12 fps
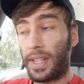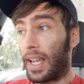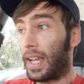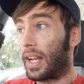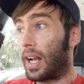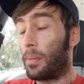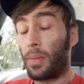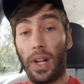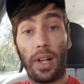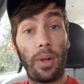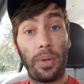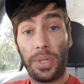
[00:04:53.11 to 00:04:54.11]
And I'm
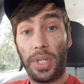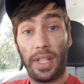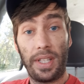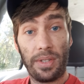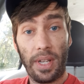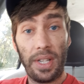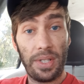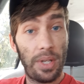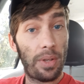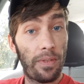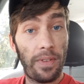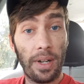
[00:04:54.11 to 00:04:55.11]
like, holy shit, this lady's
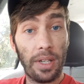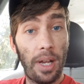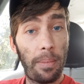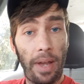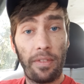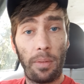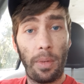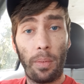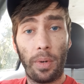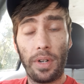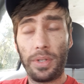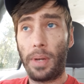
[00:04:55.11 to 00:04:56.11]
either fucked up, having a
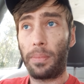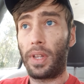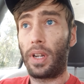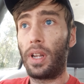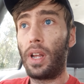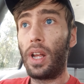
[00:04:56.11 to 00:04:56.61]
moment or something.